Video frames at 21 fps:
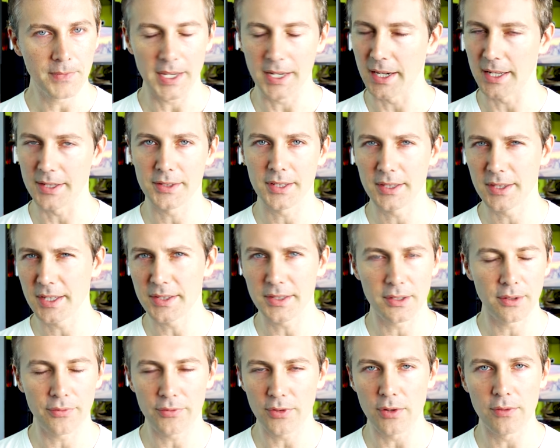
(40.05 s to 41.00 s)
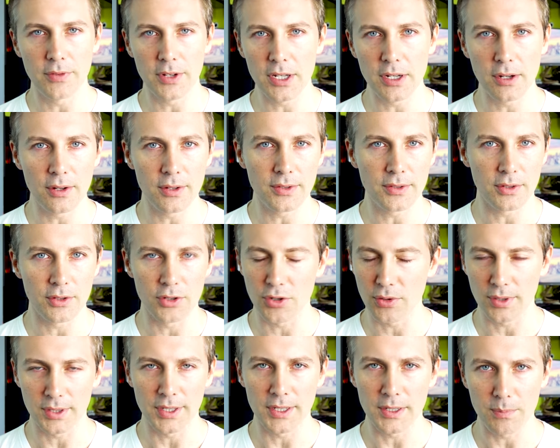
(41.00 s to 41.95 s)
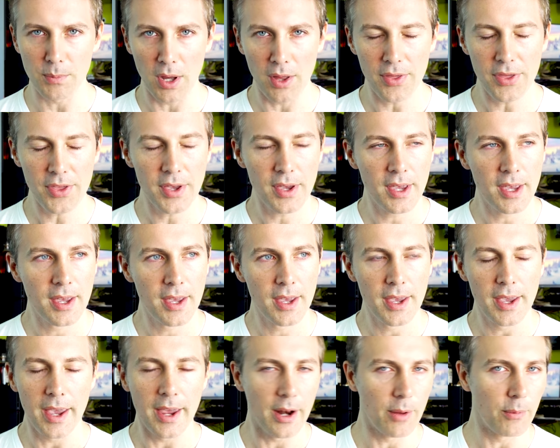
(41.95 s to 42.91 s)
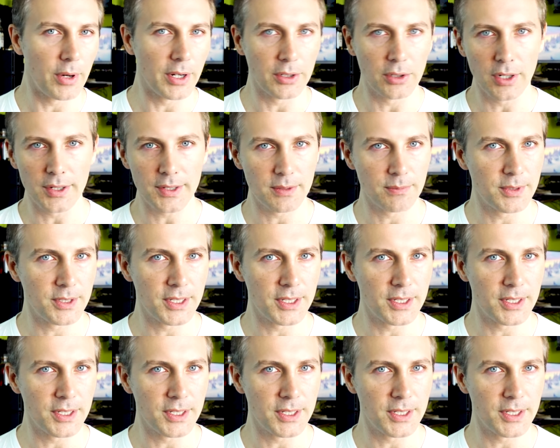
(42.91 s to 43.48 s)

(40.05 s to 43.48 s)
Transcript: and I said this in a few videos during this month and I went and got some